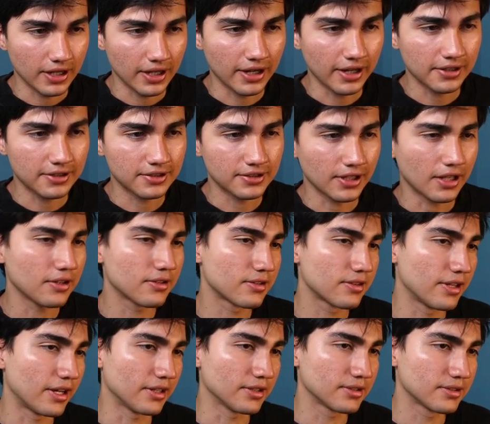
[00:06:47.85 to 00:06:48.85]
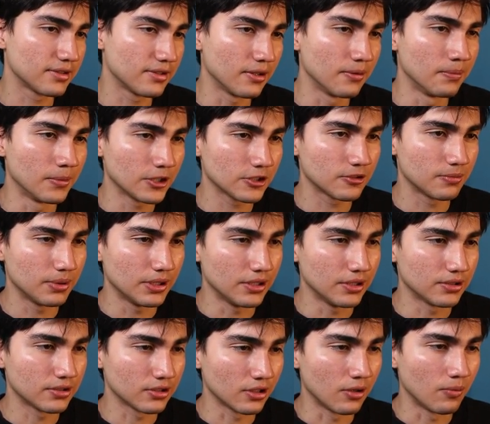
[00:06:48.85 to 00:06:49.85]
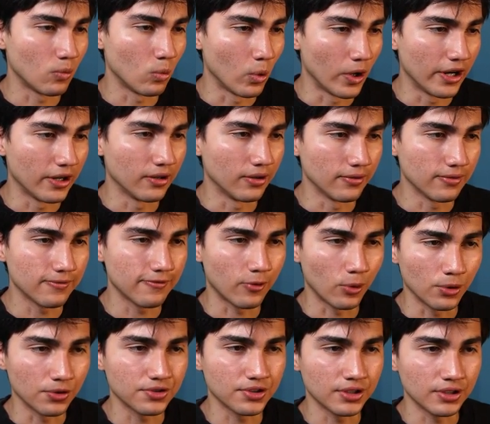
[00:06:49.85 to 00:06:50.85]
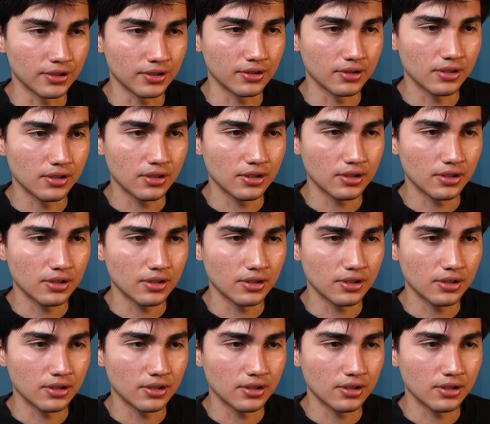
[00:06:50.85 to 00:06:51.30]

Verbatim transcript: And I sense that there must be some way of forcing